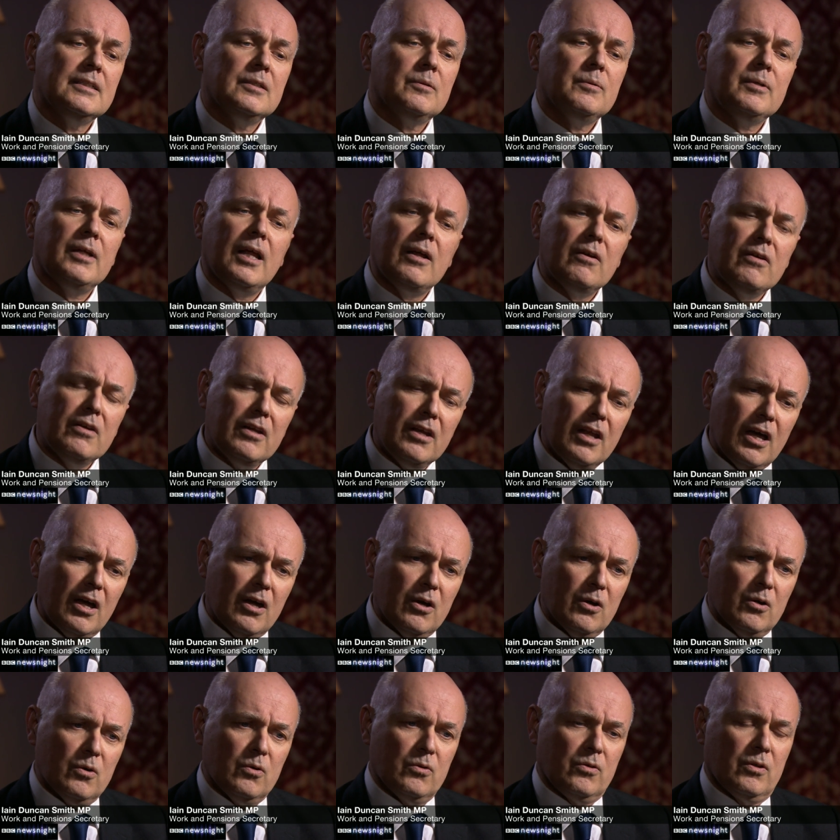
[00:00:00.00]
we don't
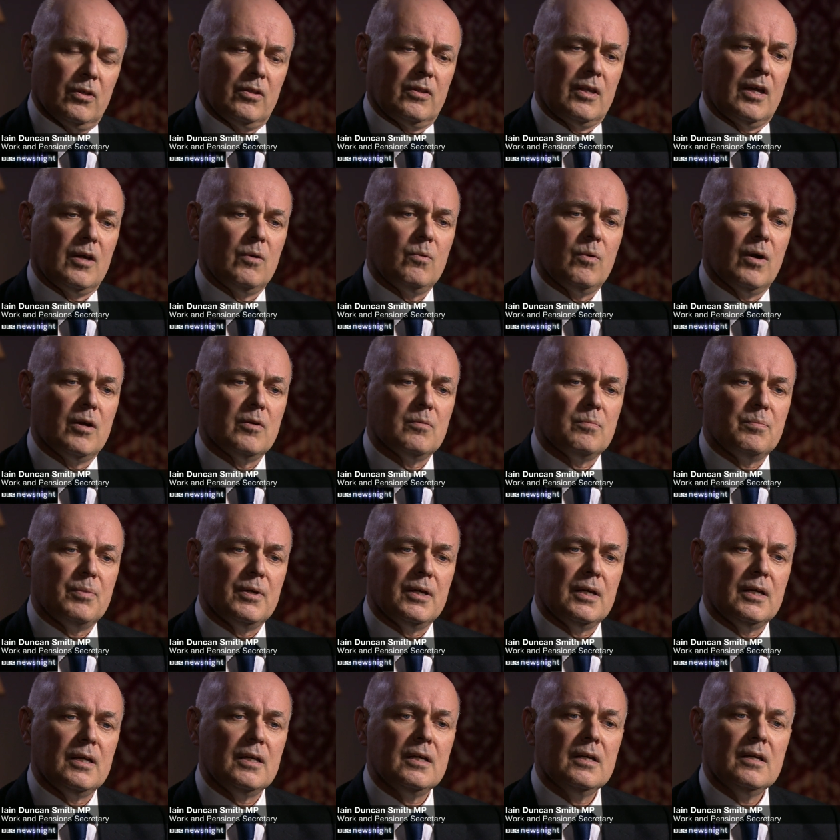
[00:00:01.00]
know that they won't
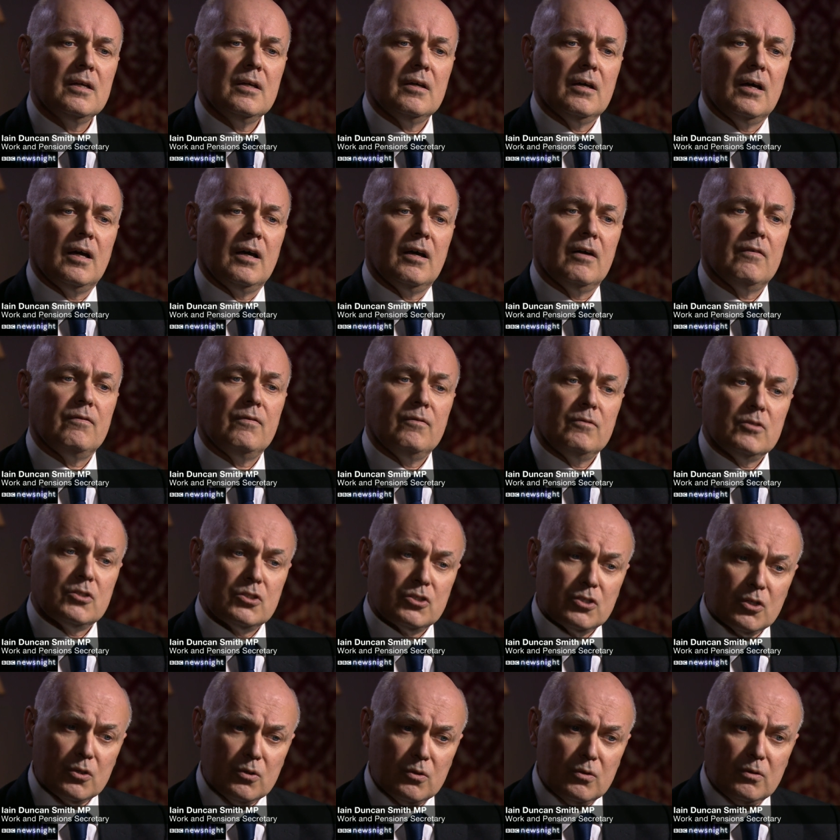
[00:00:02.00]
be uh,
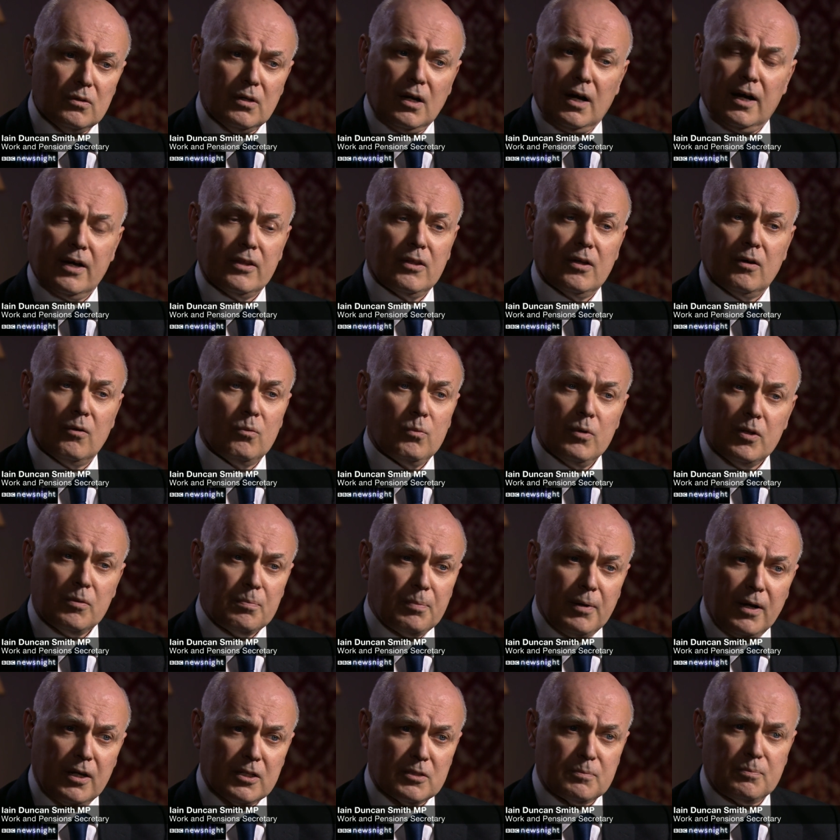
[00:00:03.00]
soon either with
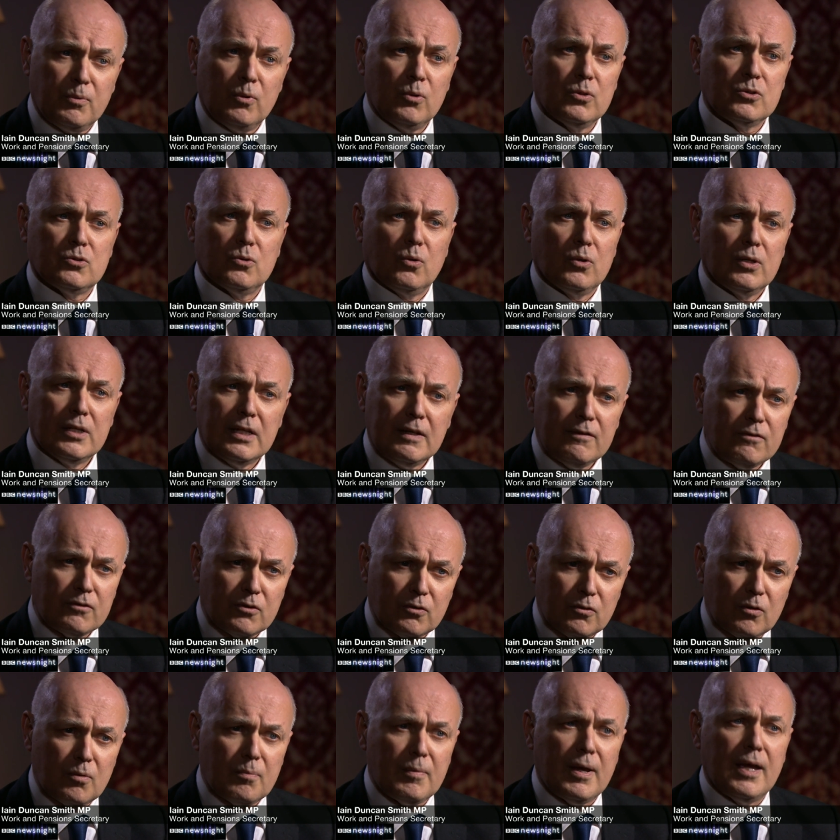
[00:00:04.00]
passports or leave
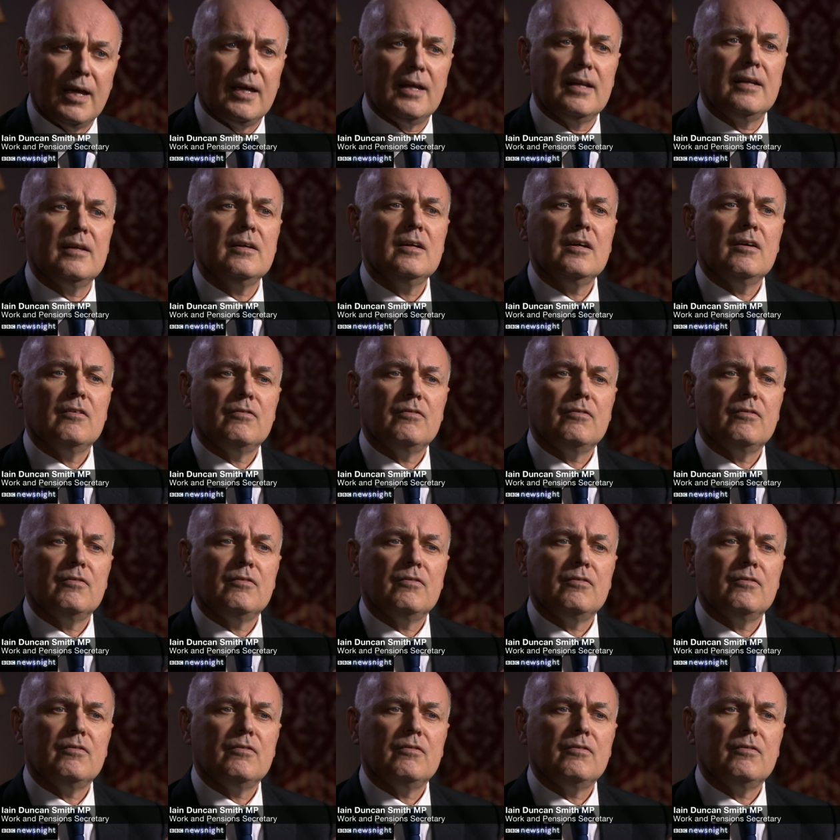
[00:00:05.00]
to remain,